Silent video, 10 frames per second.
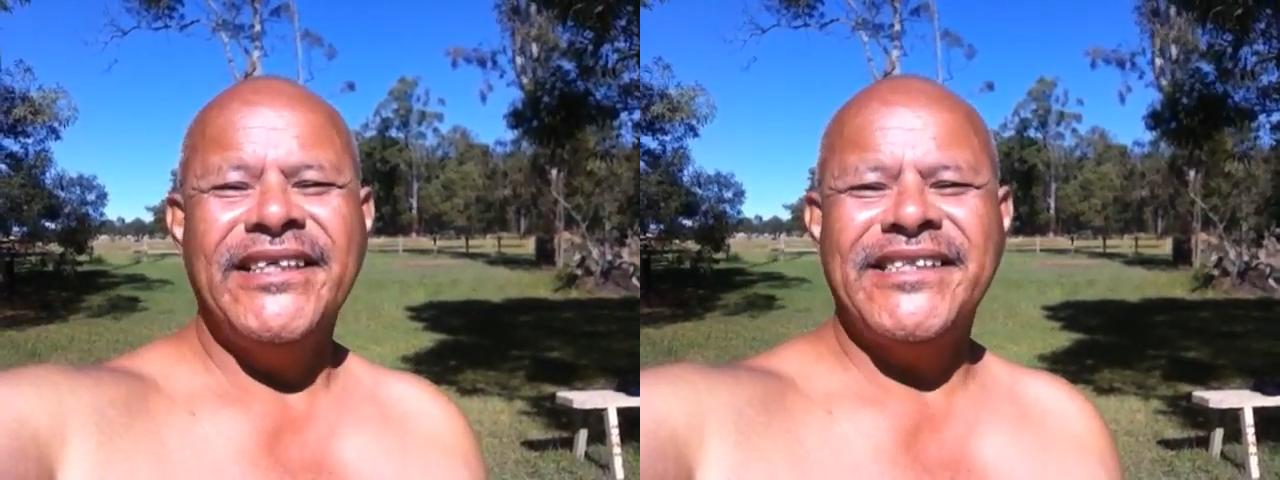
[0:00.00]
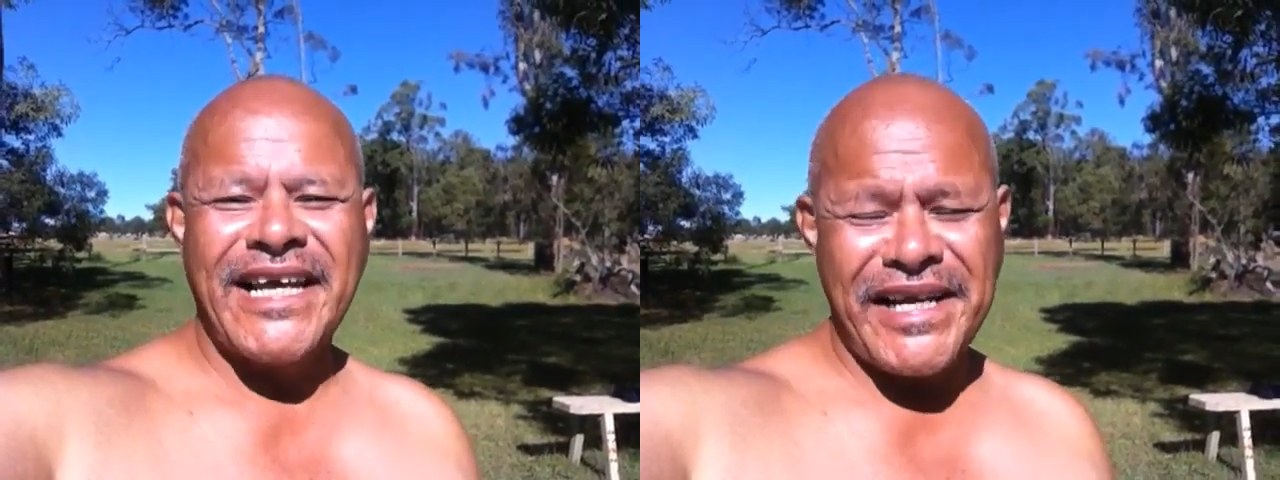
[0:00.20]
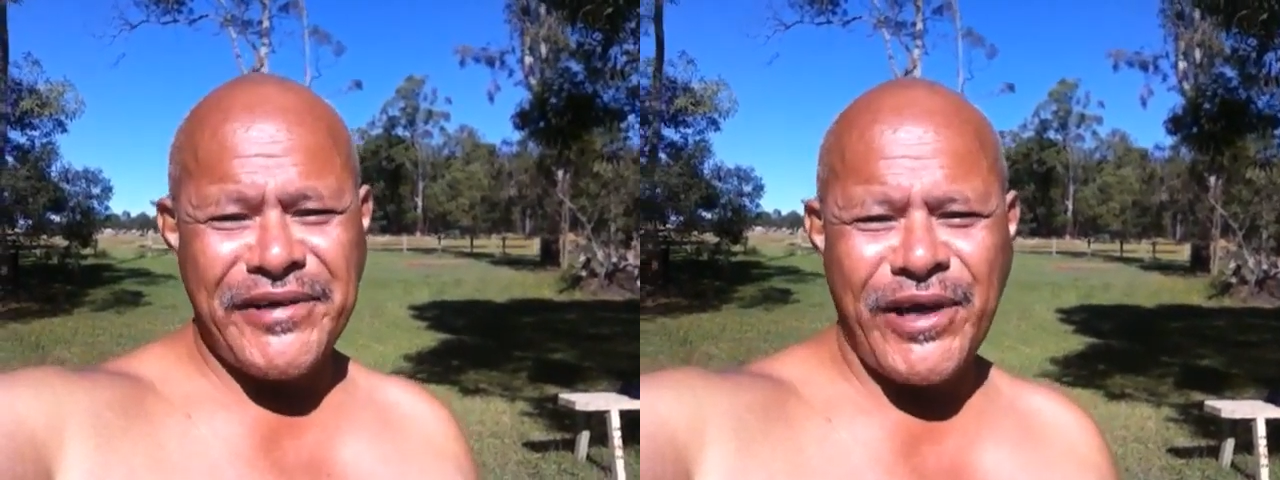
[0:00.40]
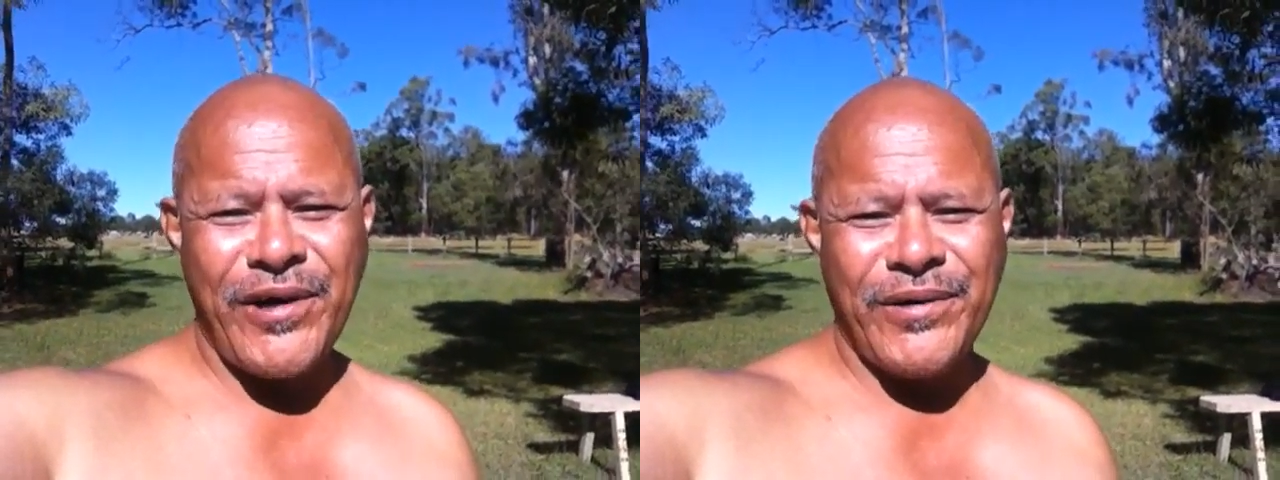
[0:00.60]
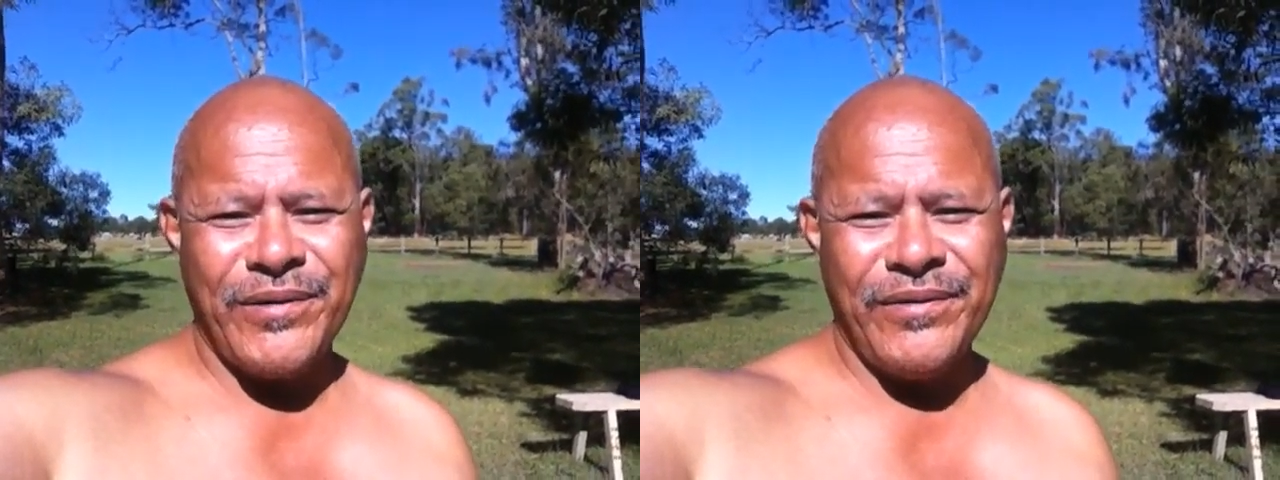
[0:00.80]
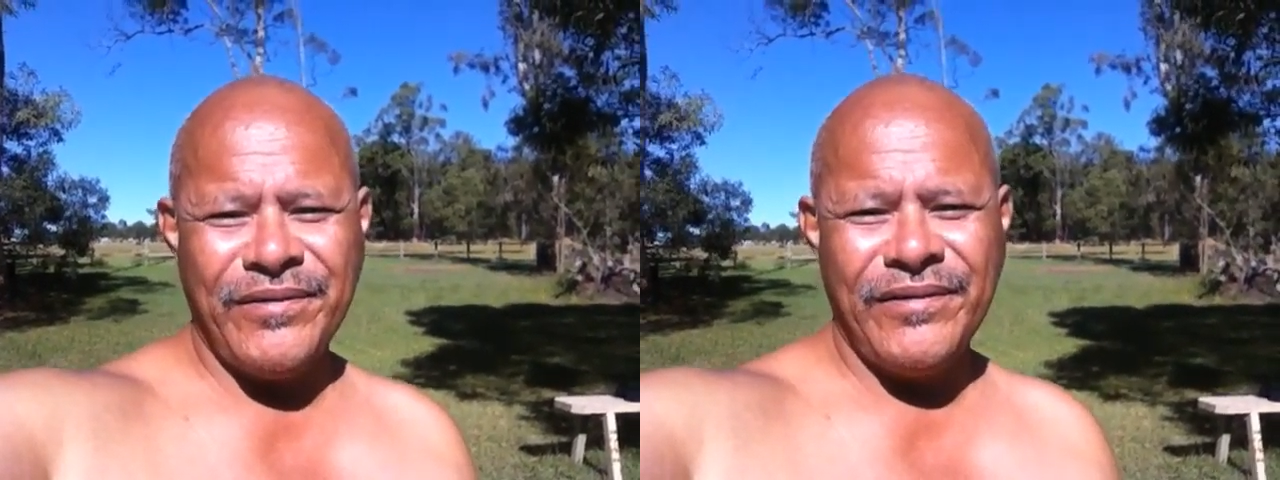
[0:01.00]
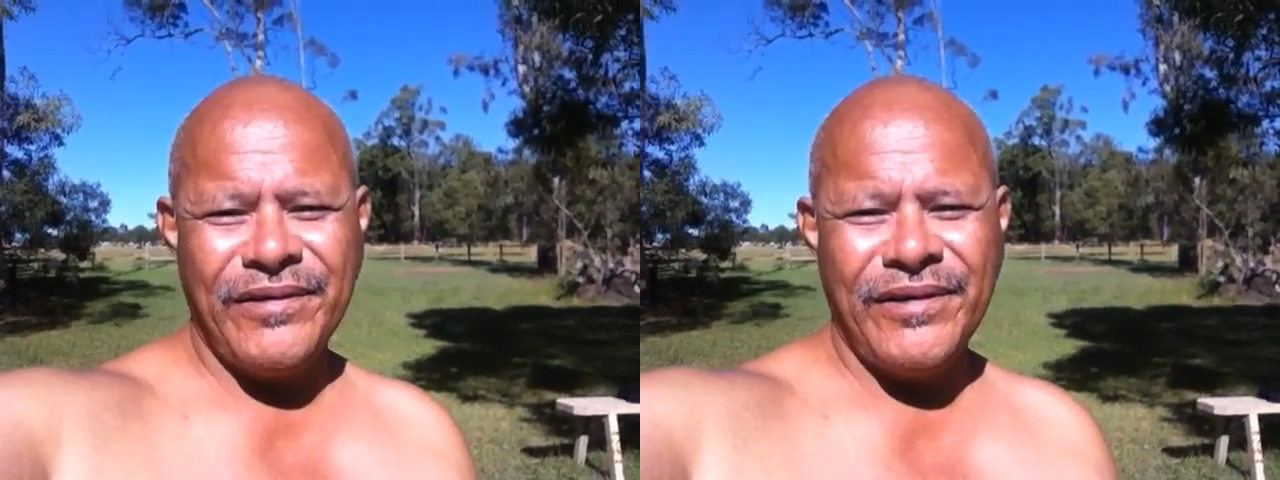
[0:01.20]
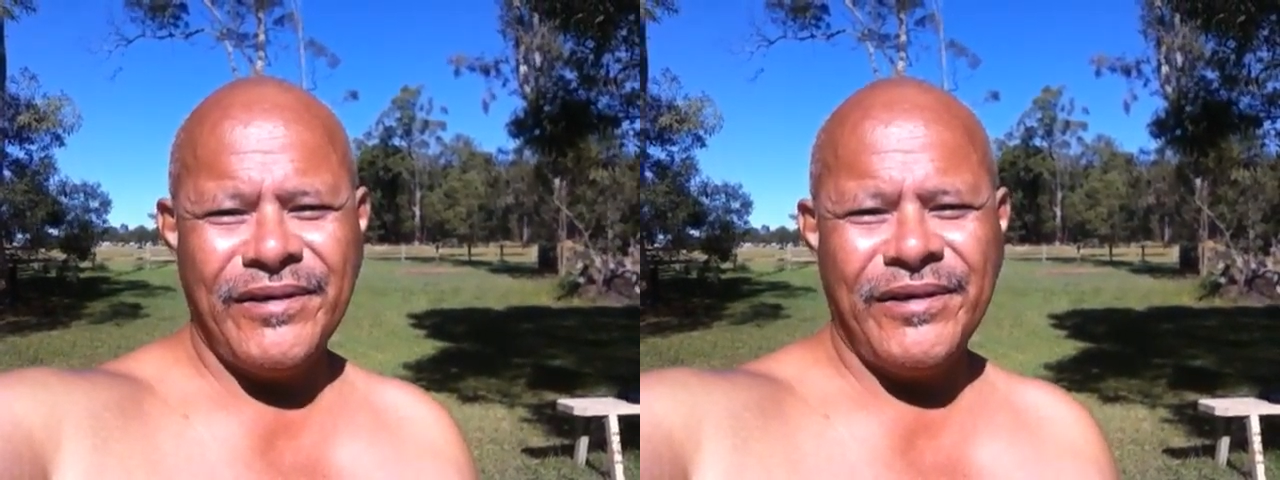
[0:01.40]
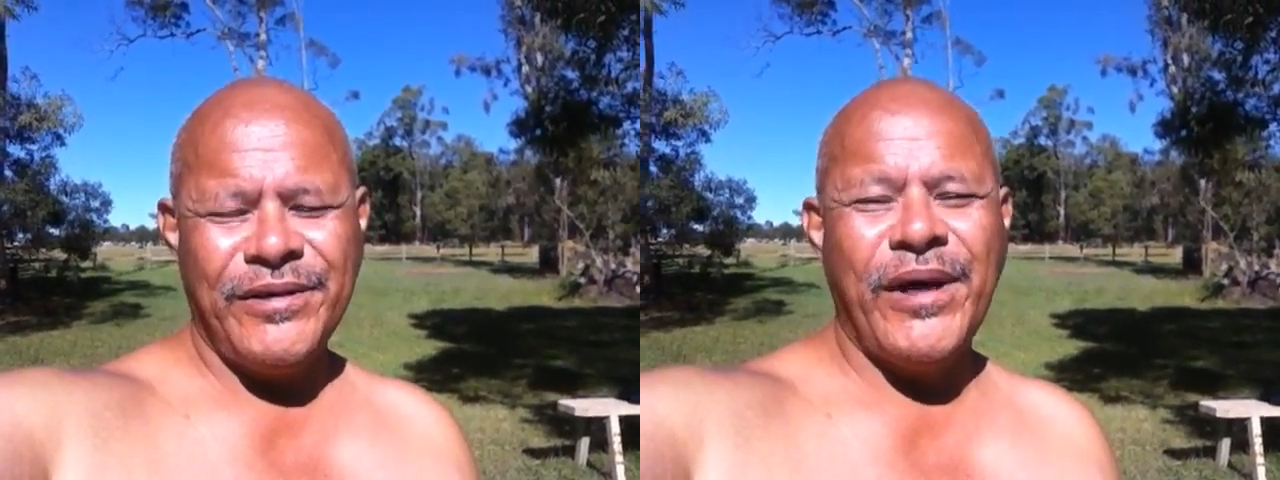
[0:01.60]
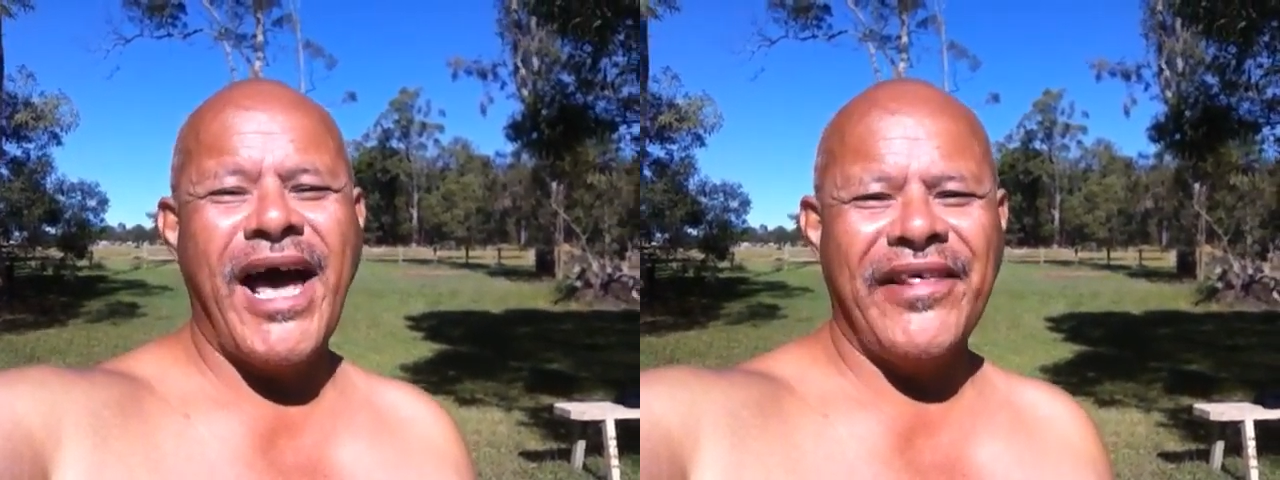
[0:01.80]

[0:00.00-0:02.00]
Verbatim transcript: Say no to